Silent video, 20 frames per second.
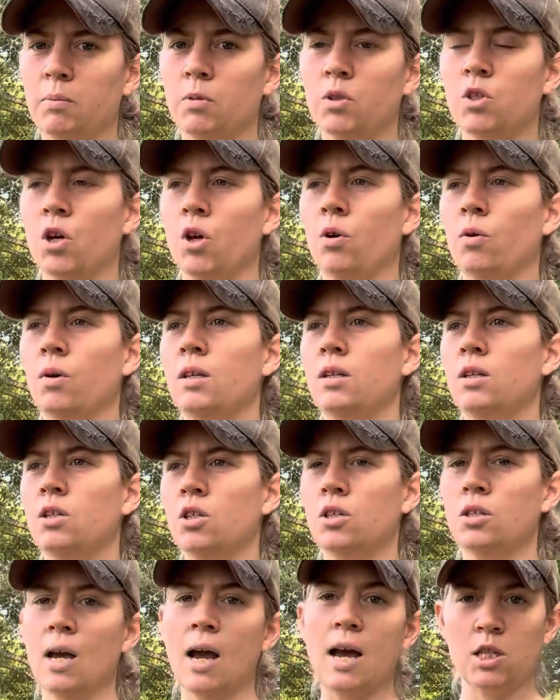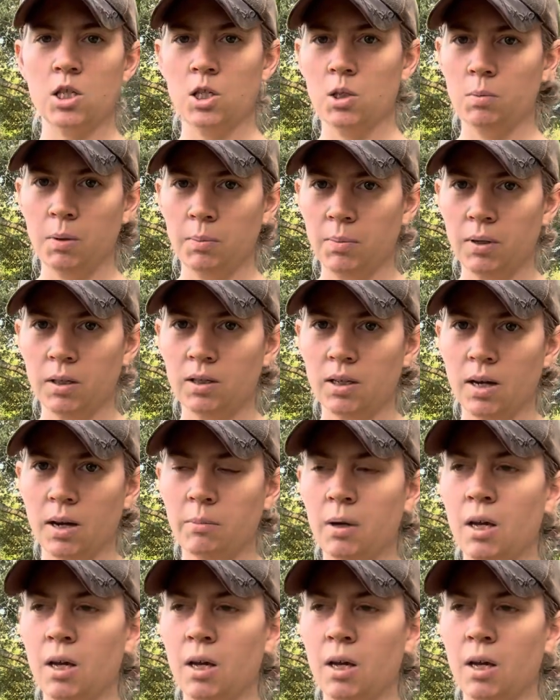So it just has to be built up.